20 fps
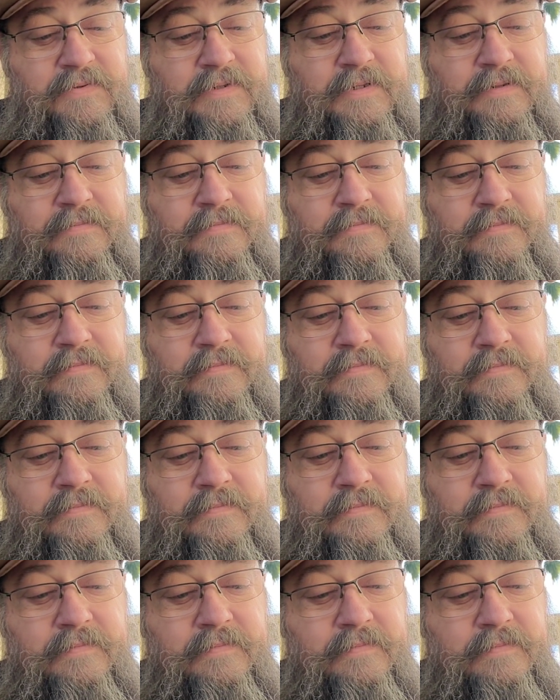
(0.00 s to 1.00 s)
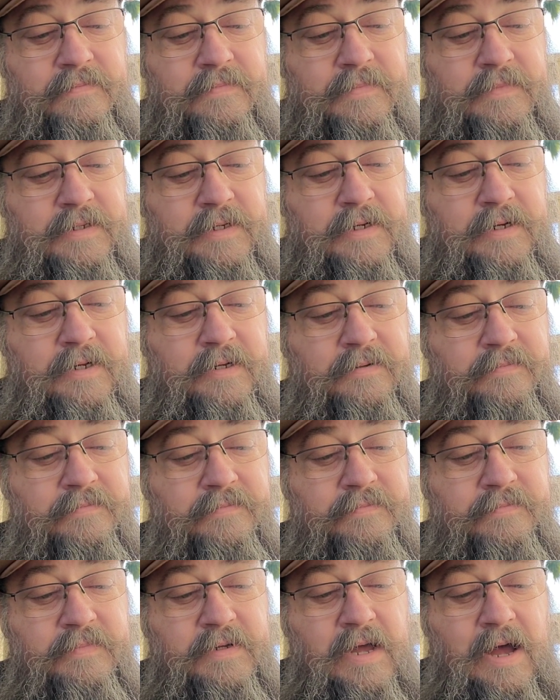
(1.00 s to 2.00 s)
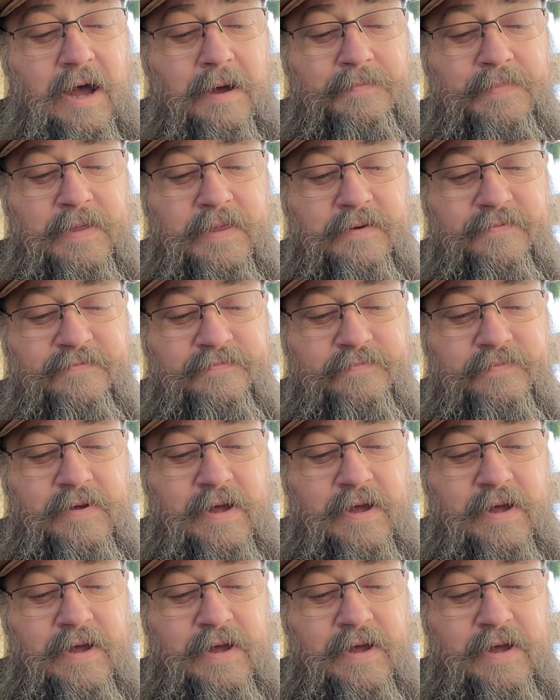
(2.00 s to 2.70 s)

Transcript: one. You know, copy the